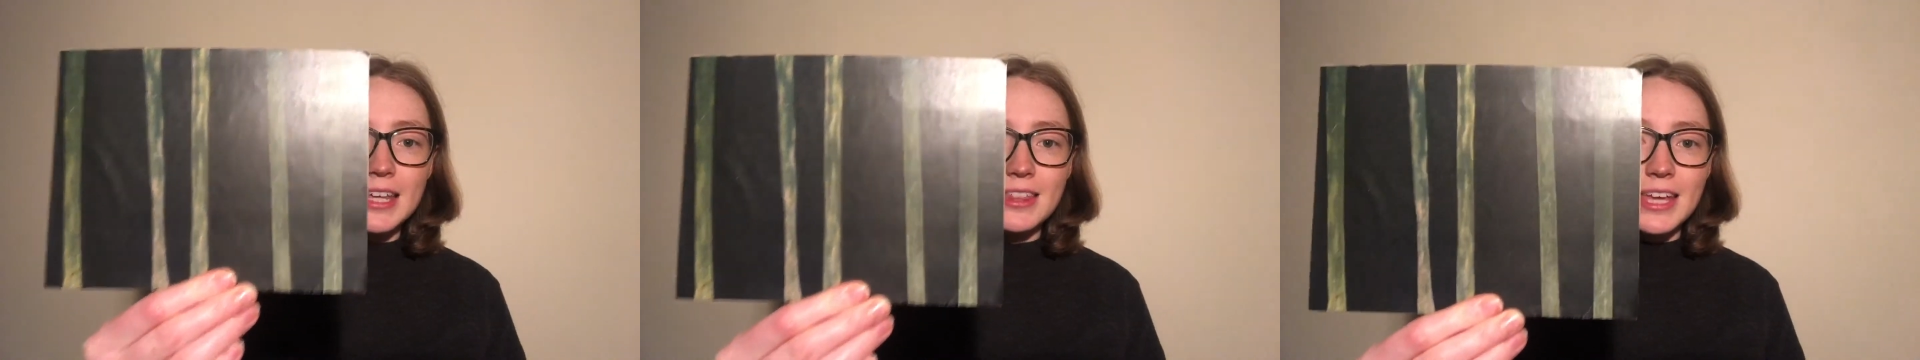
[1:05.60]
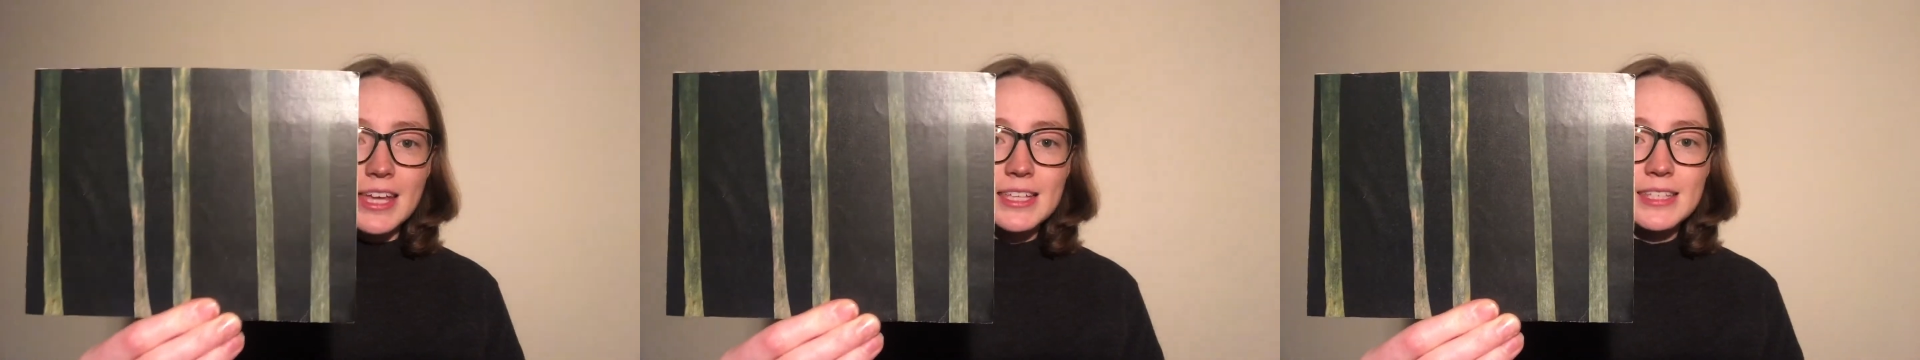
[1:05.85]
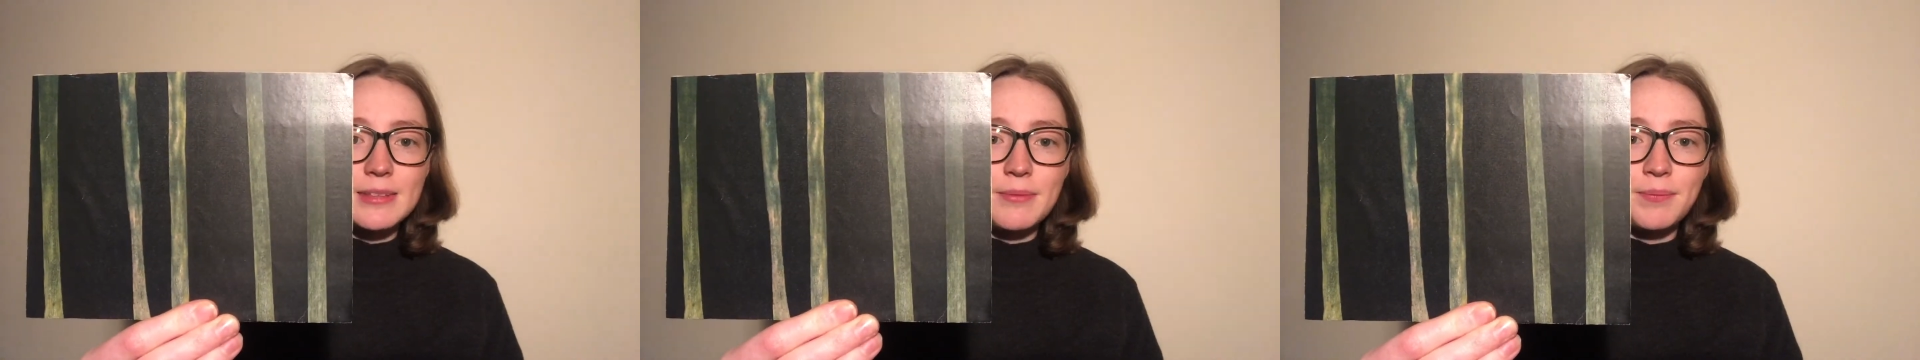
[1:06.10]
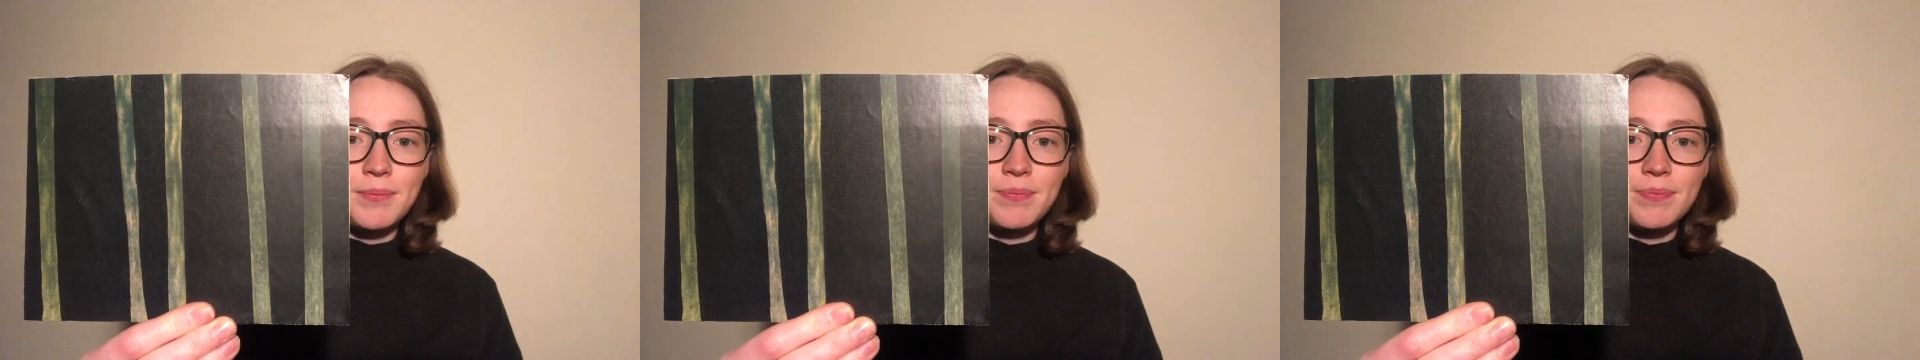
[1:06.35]
like this
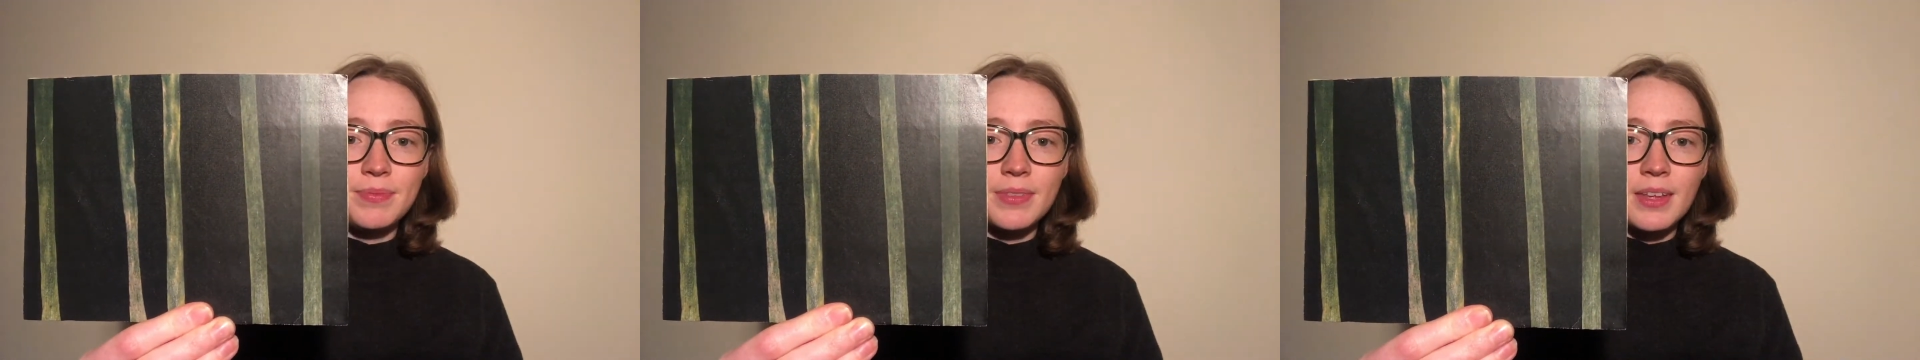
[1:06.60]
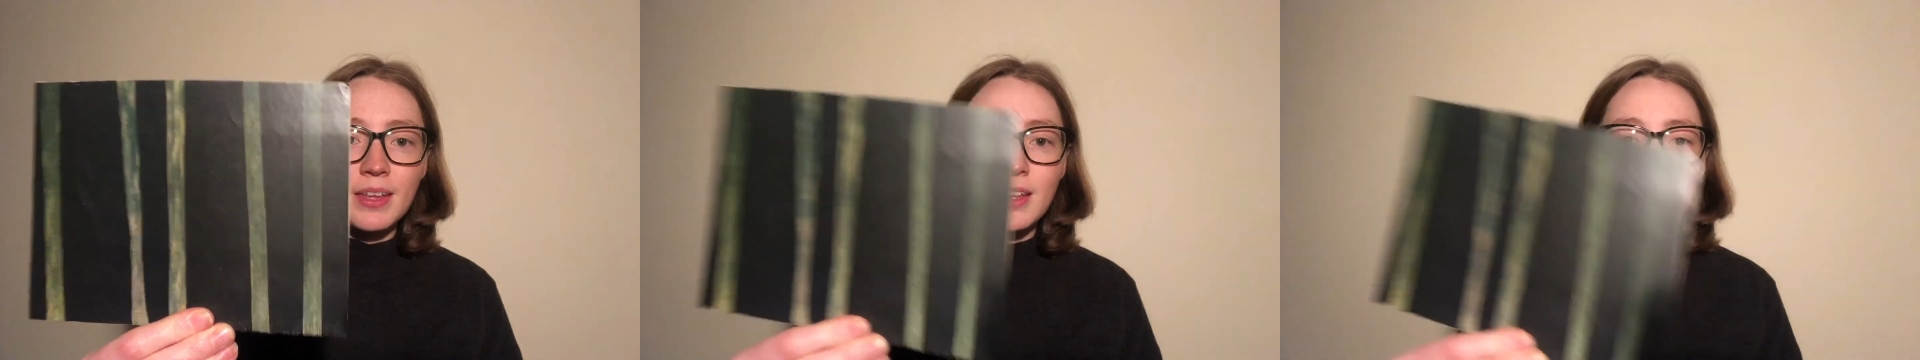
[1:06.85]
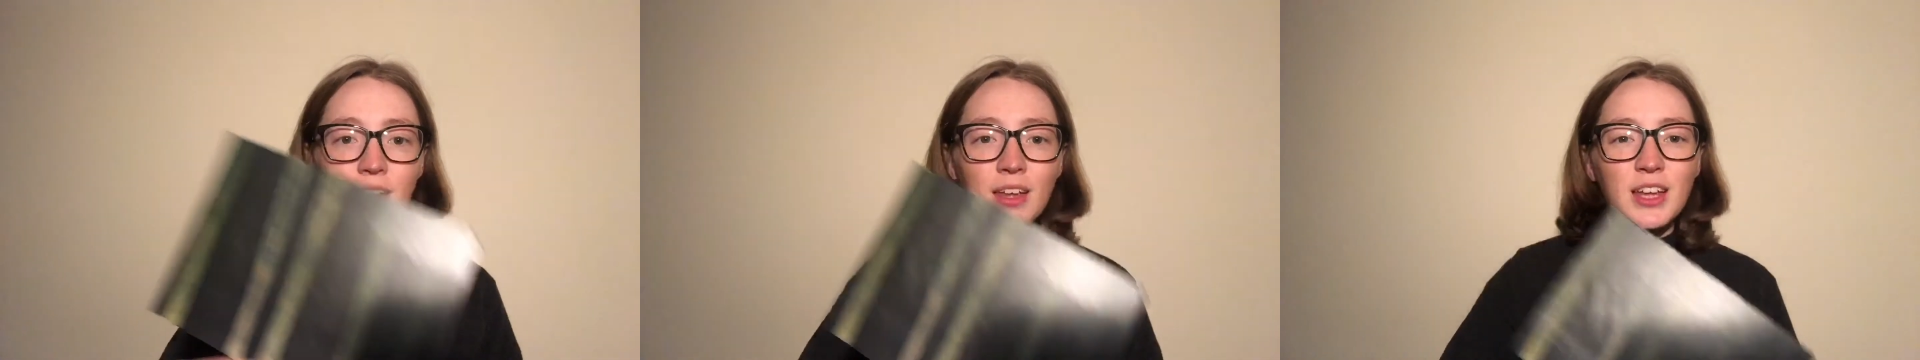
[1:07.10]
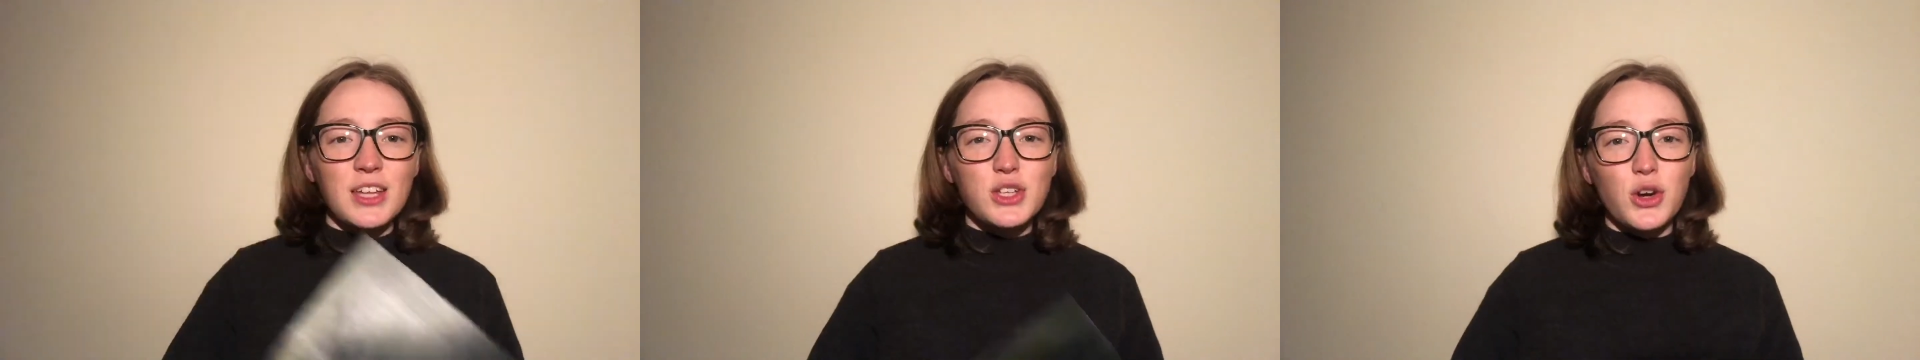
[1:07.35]

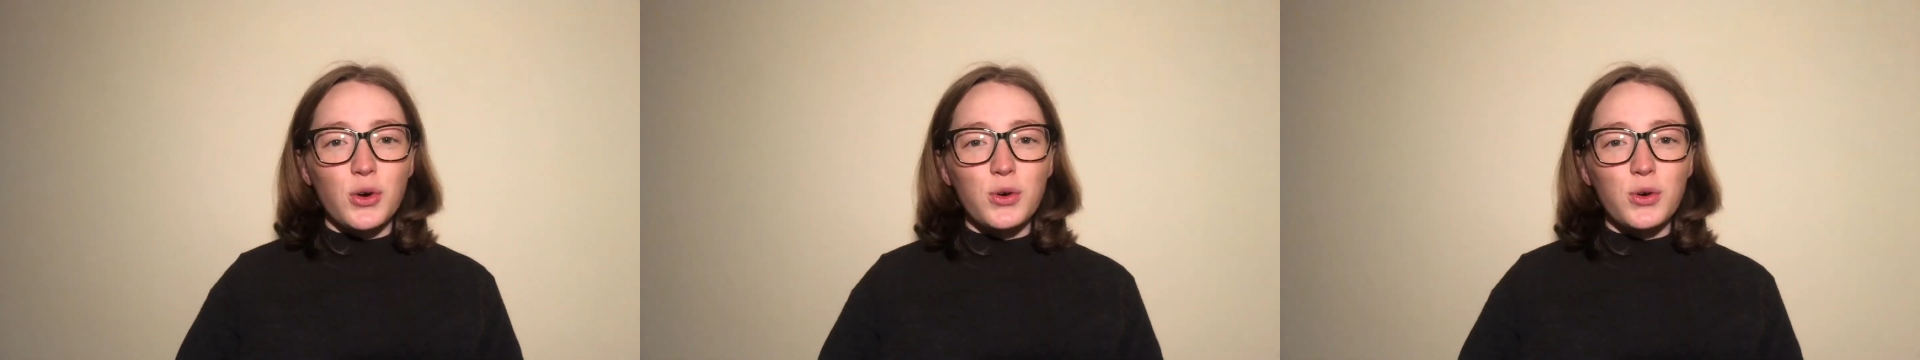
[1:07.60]
to